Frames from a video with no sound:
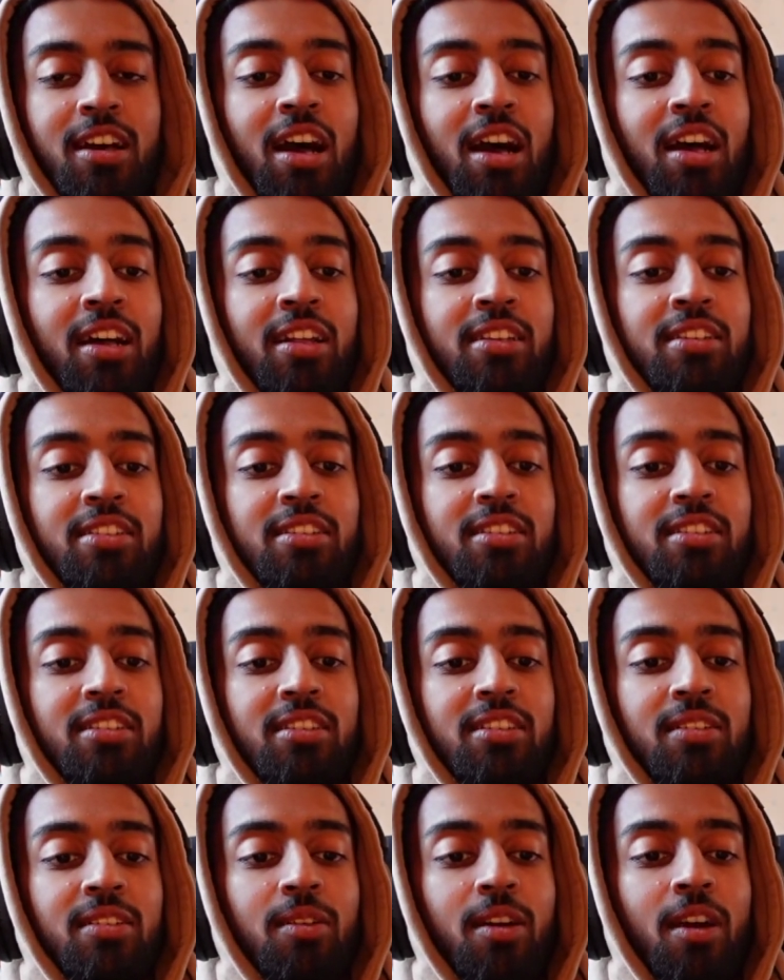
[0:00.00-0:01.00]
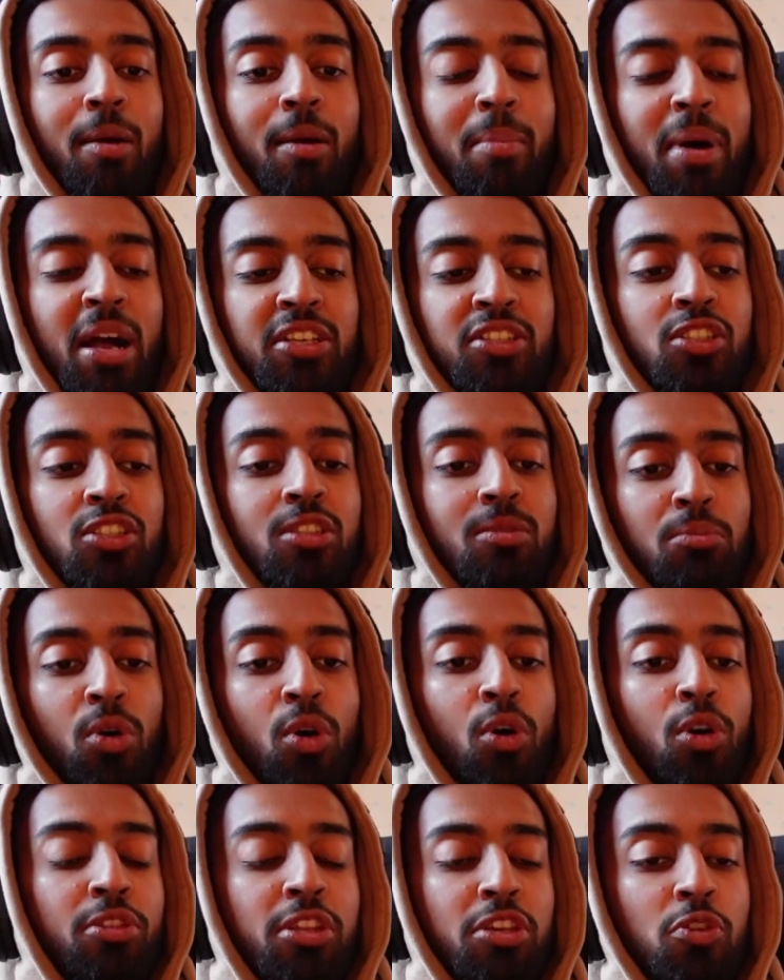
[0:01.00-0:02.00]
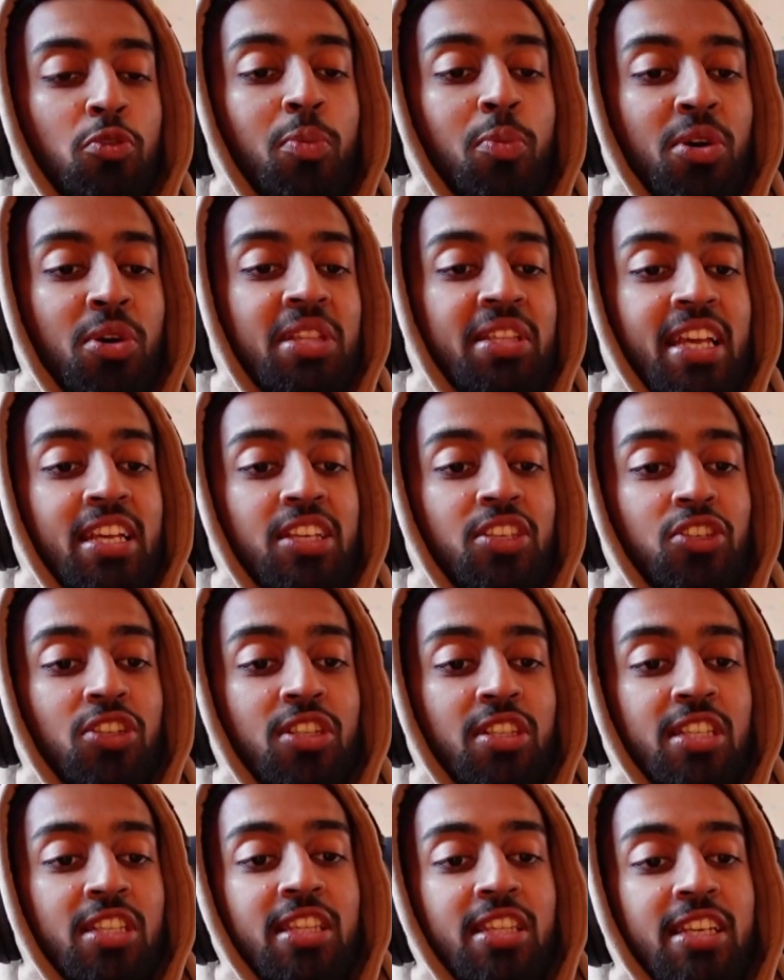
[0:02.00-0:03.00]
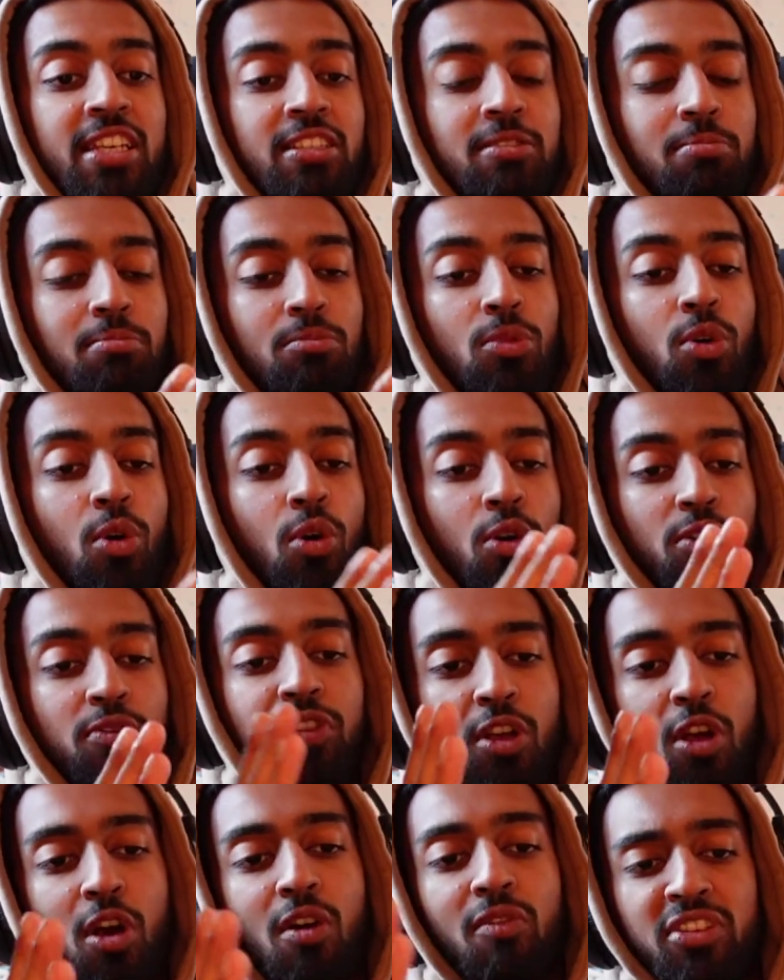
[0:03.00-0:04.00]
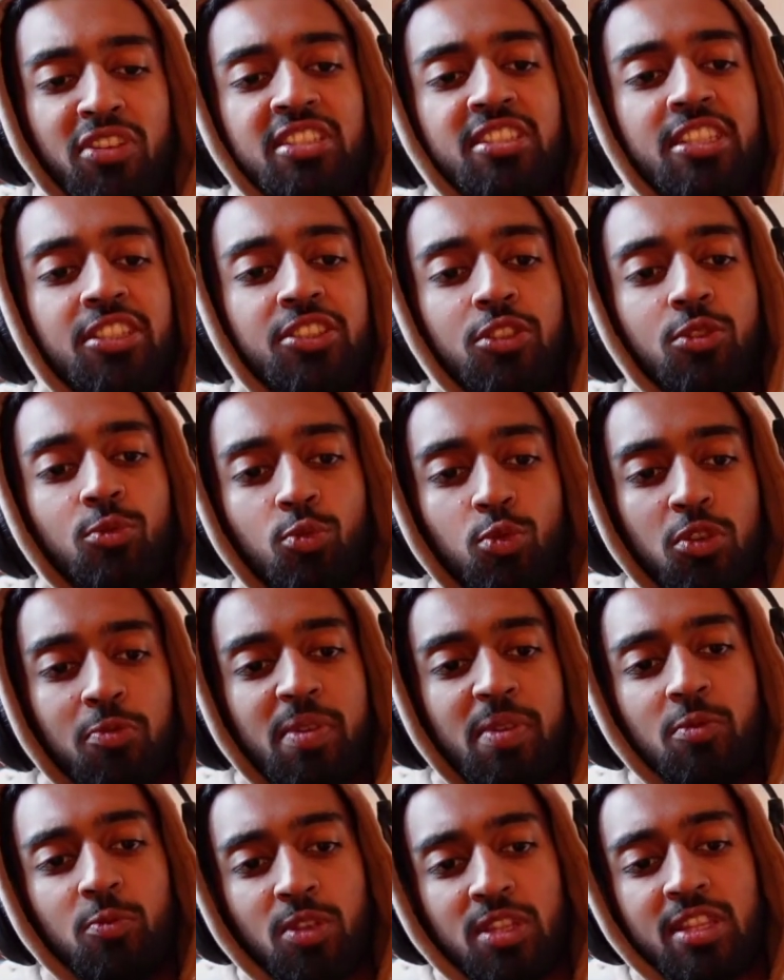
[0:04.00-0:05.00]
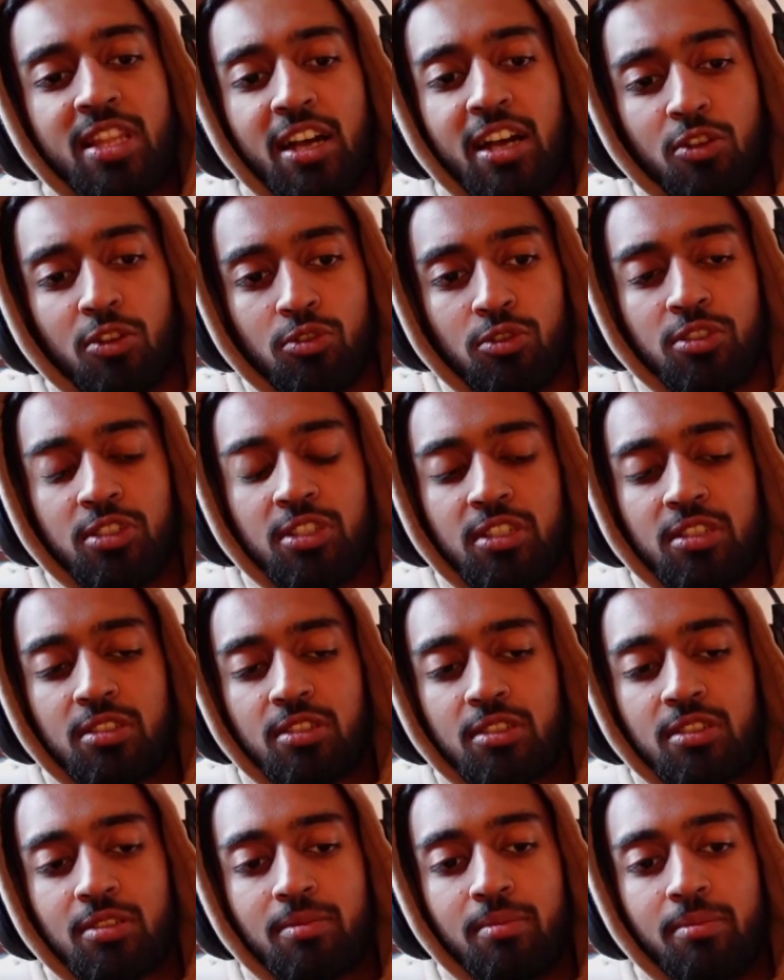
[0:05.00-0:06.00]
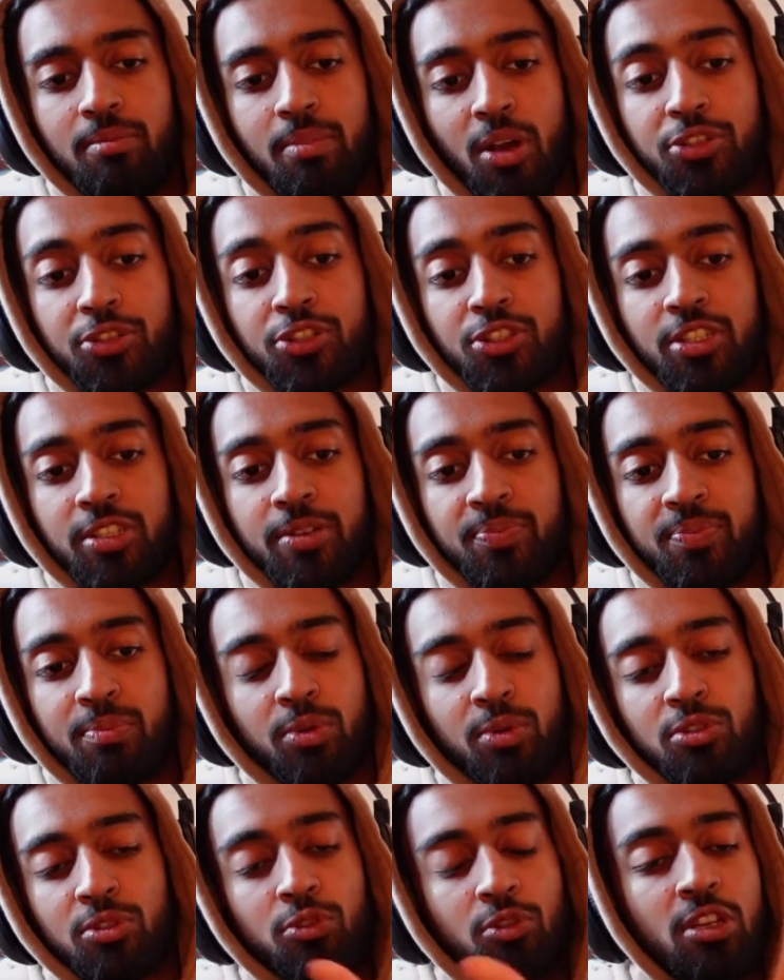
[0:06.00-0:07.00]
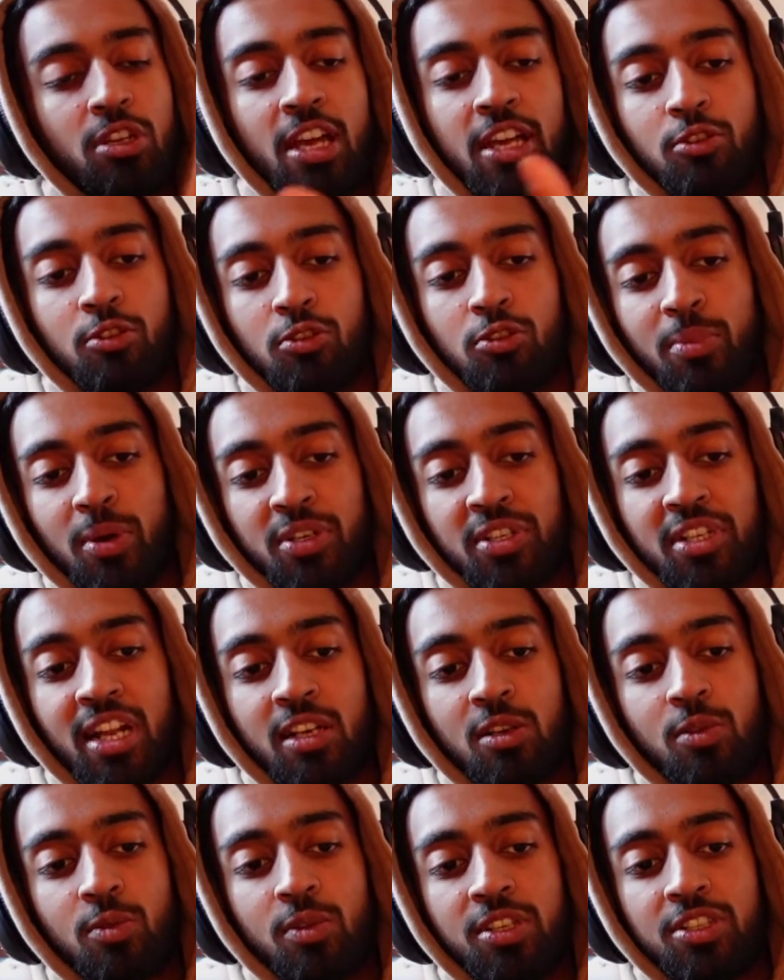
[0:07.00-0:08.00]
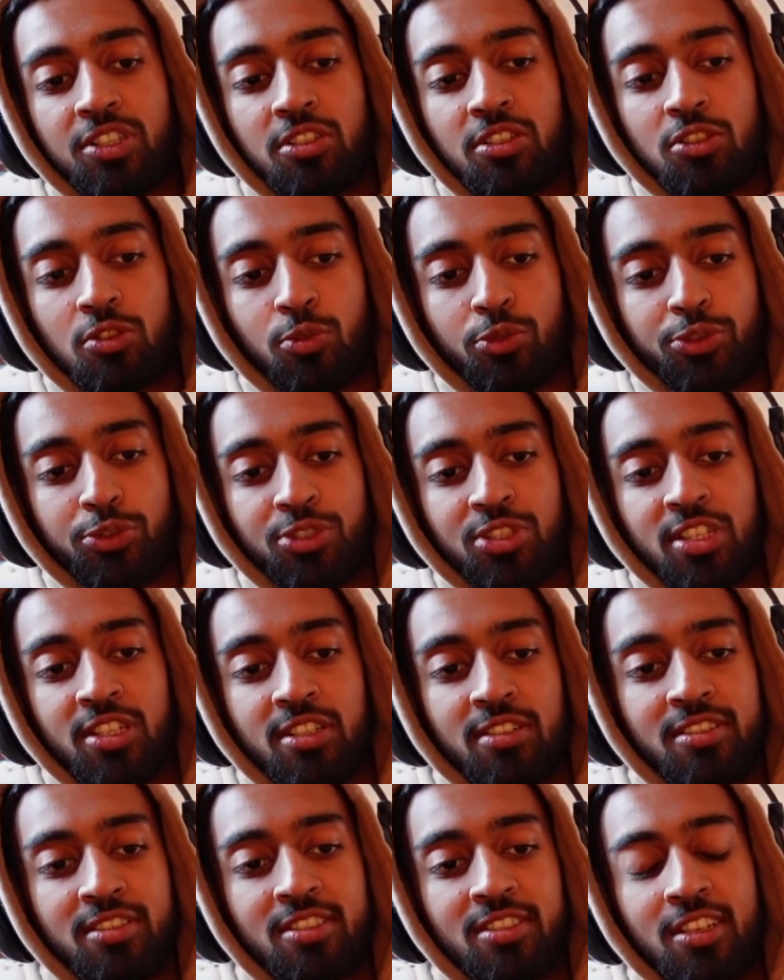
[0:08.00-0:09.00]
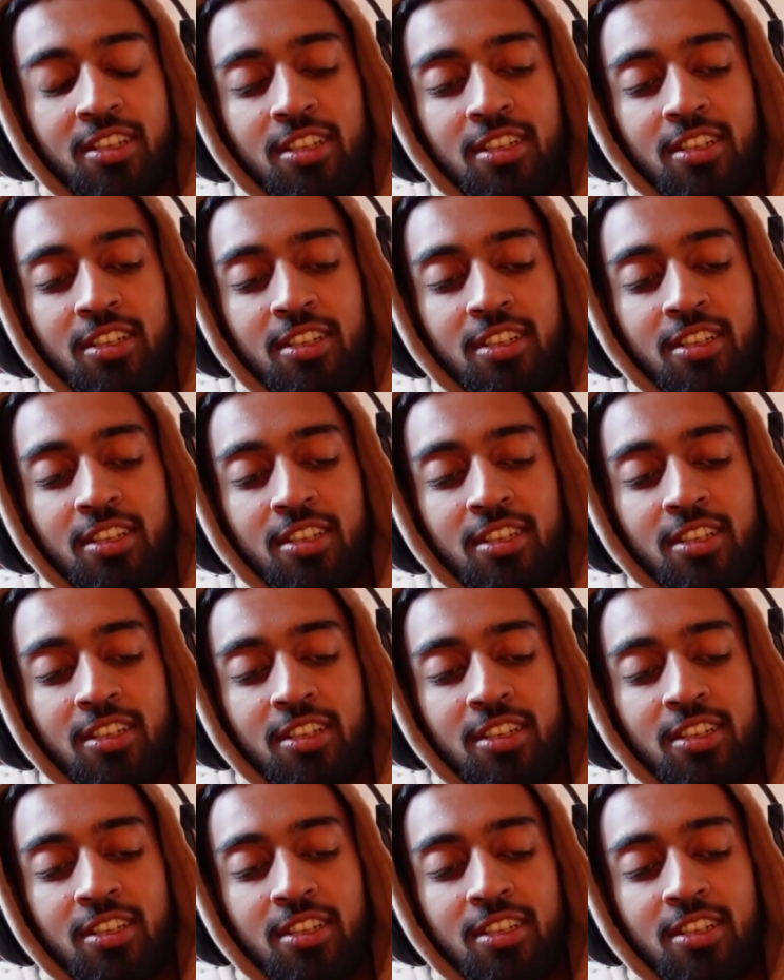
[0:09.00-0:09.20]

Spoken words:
And imagine the more that you put intention to this, more of the conversation would be with that good posture, but good body language and social skills.